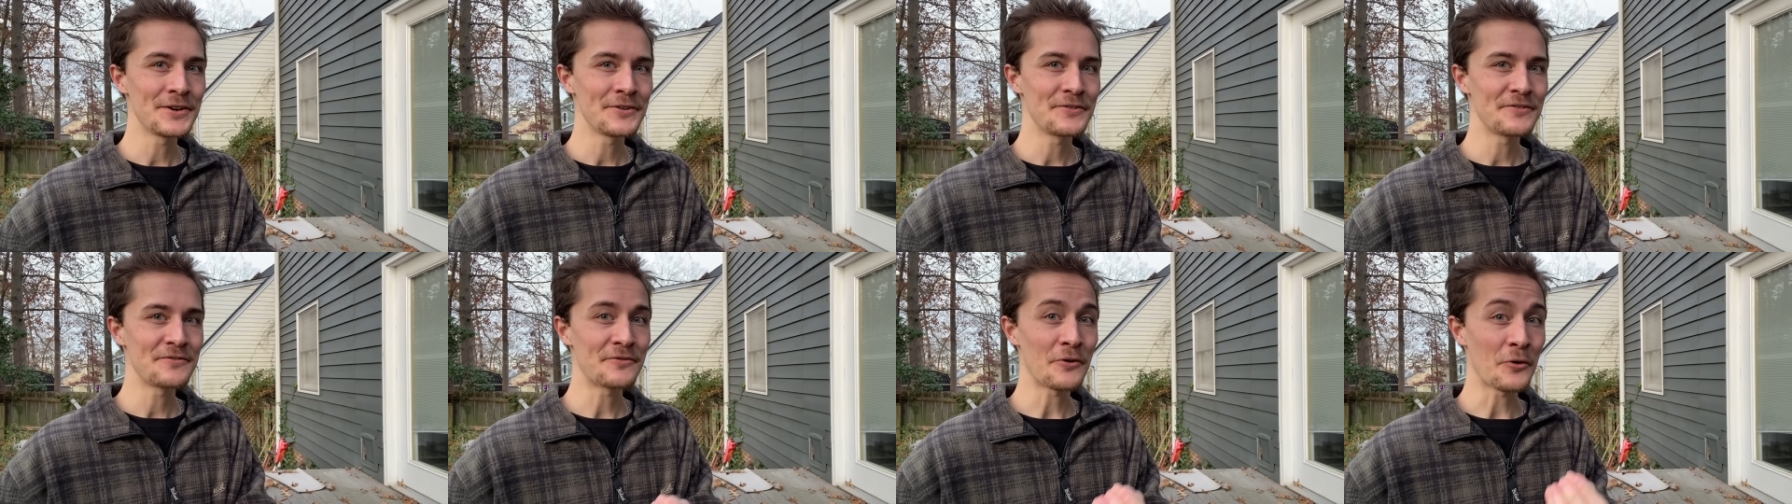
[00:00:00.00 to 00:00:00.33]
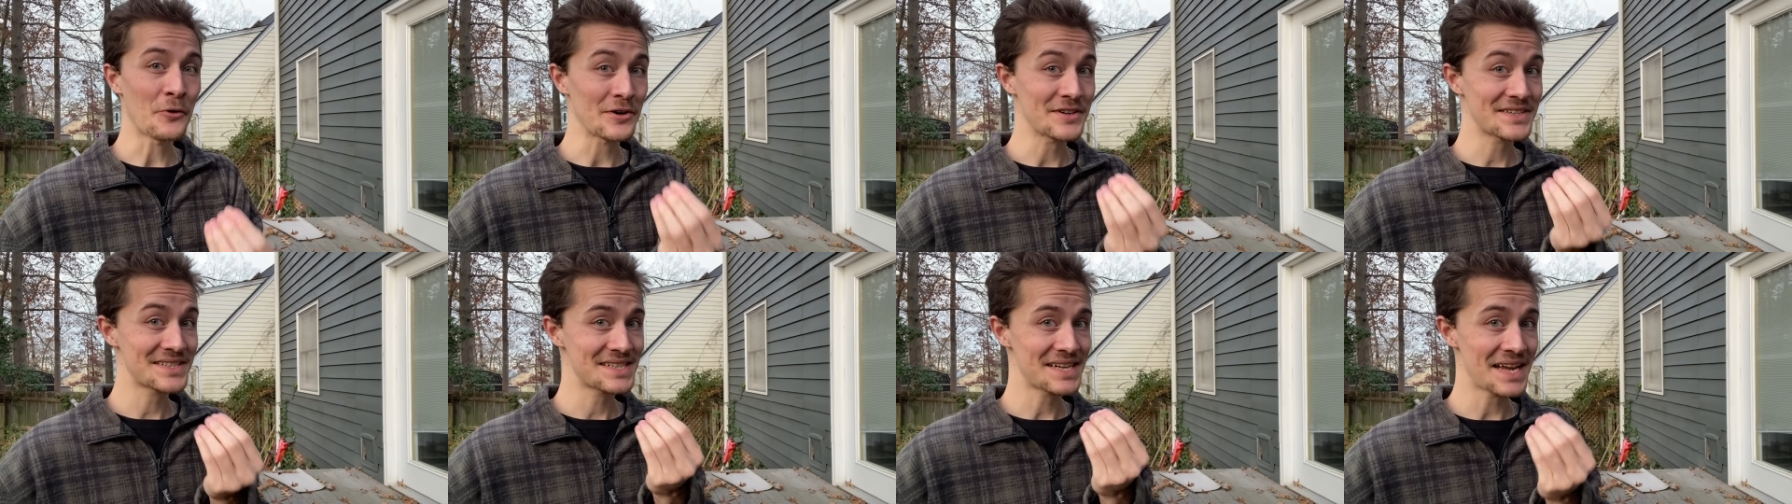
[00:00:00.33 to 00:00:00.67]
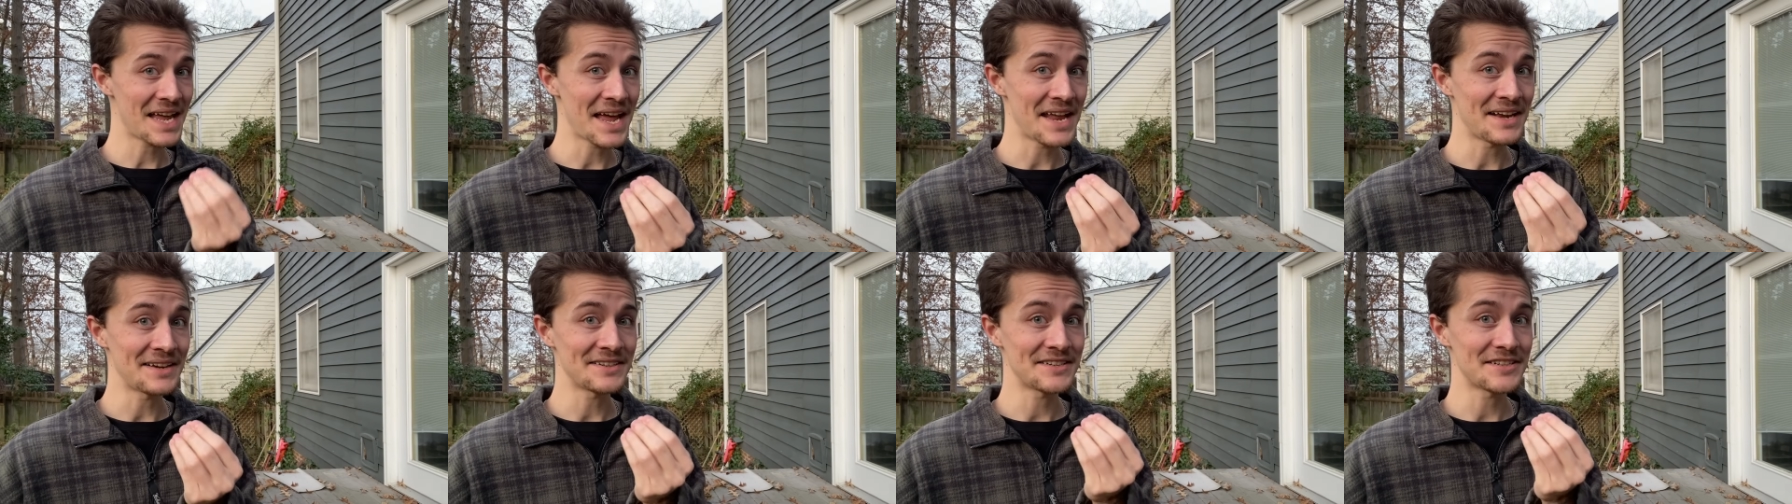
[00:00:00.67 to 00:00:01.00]
for
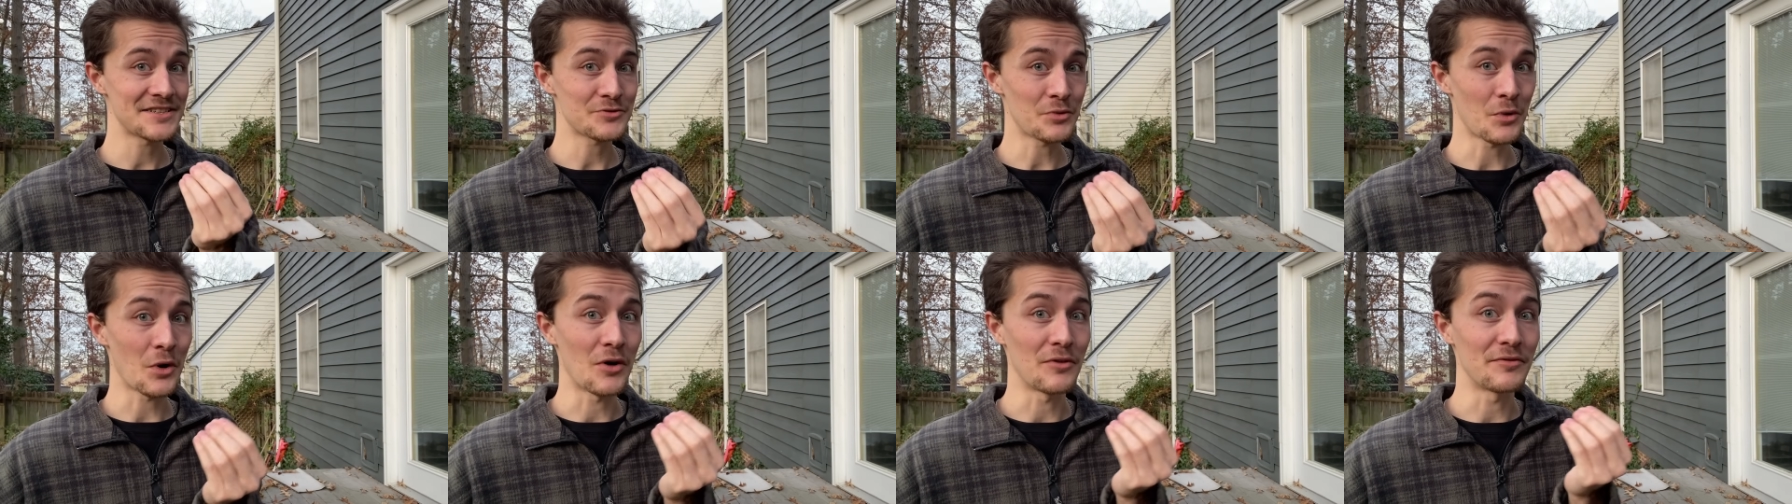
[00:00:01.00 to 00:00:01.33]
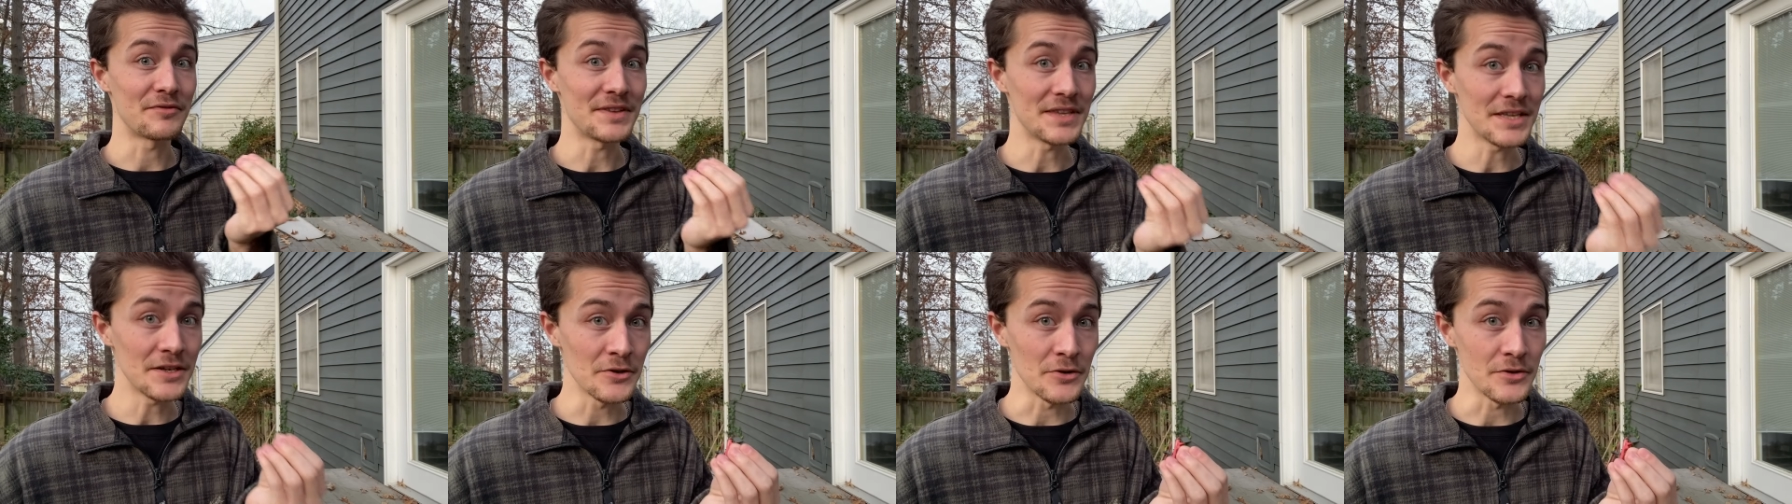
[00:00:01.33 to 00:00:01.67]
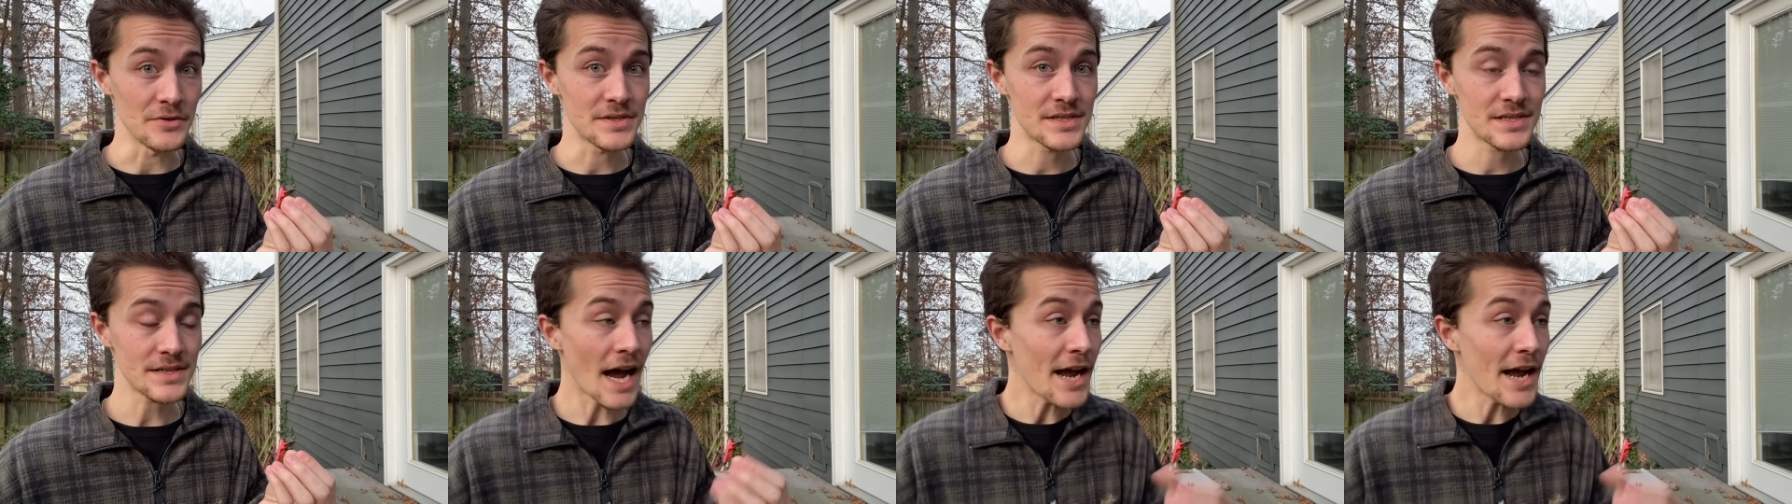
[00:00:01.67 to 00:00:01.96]
10 to 12 years.